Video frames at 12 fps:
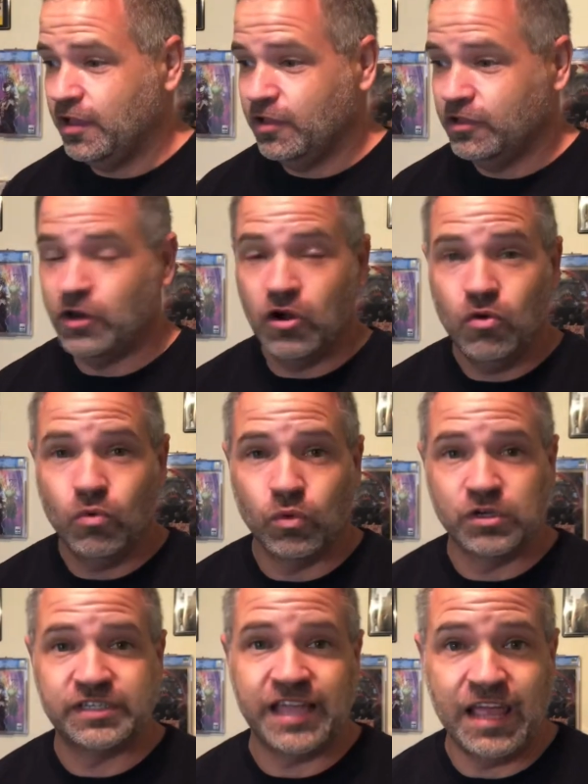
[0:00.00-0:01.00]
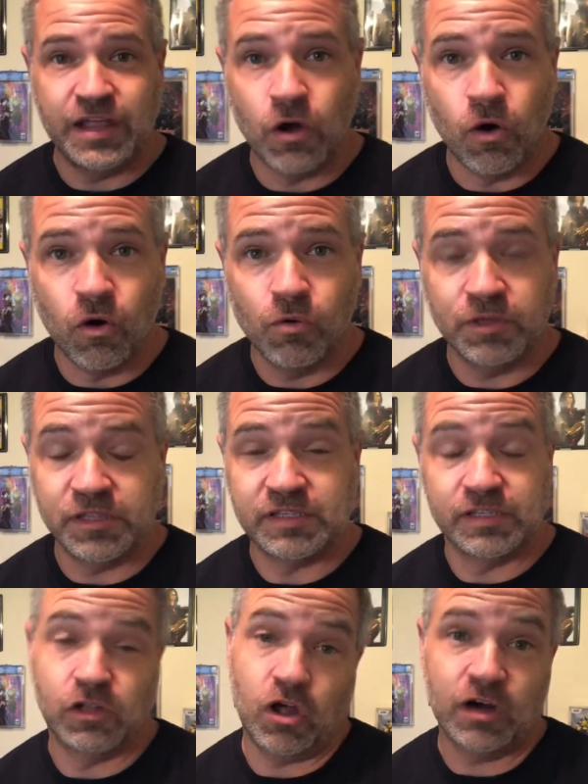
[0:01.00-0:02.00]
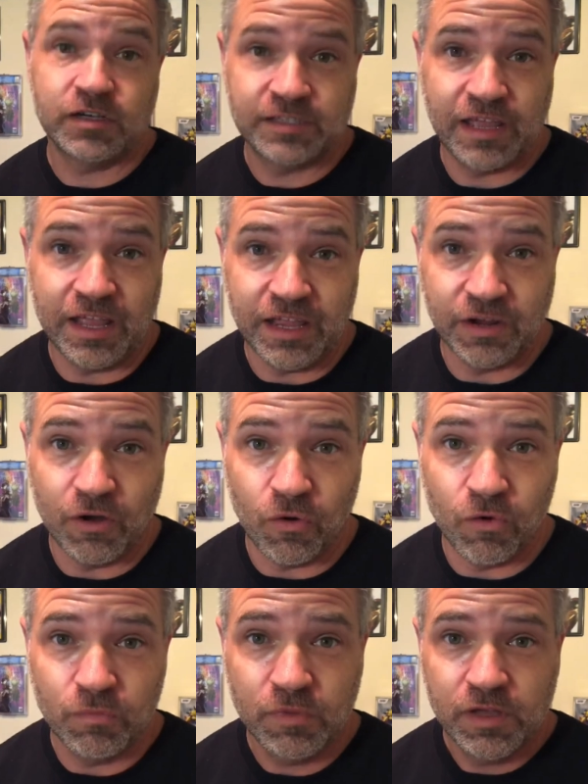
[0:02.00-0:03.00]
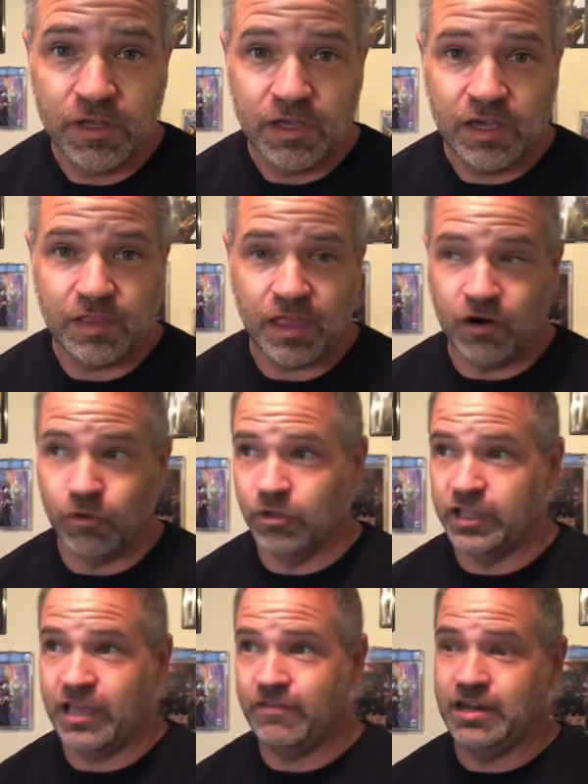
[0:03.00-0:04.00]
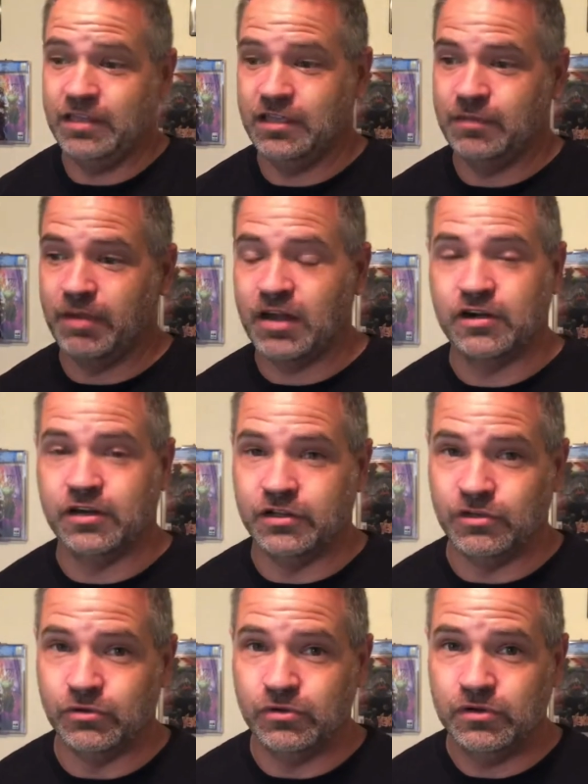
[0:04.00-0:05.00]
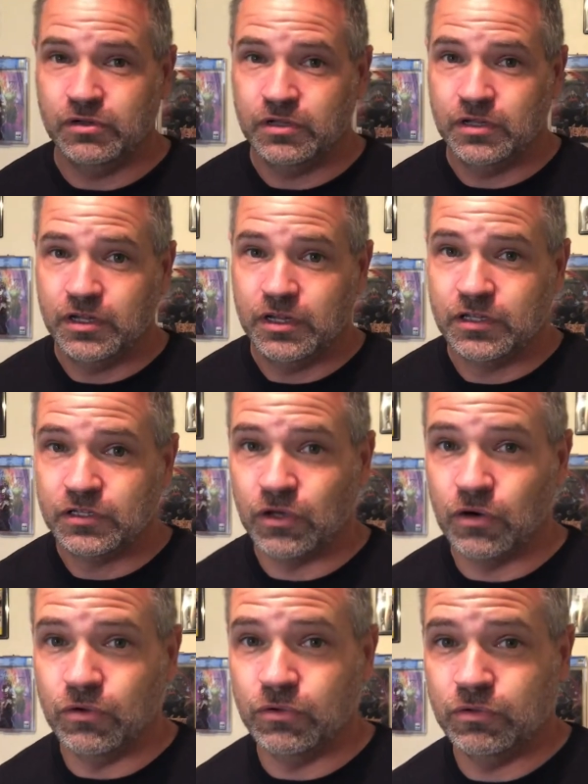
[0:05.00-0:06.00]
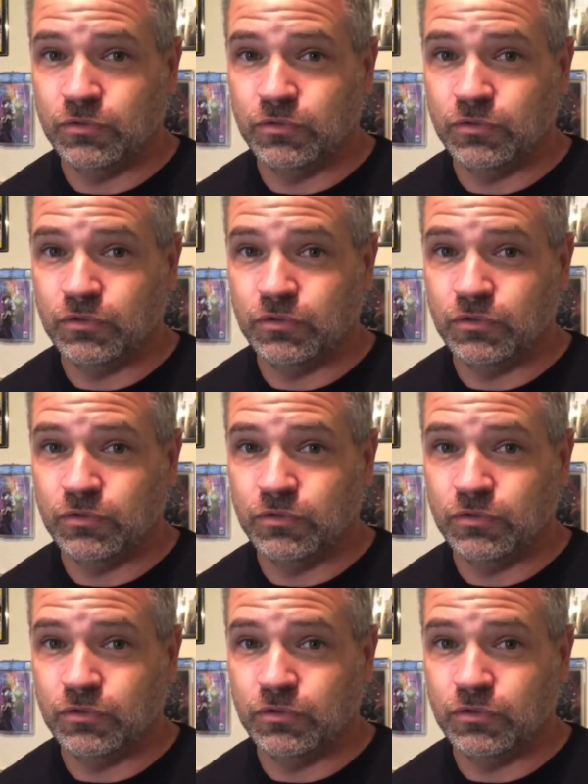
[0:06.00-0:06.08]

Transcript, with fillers: you know, we're staying home and still are staying home, and they don't really have anything better to do. So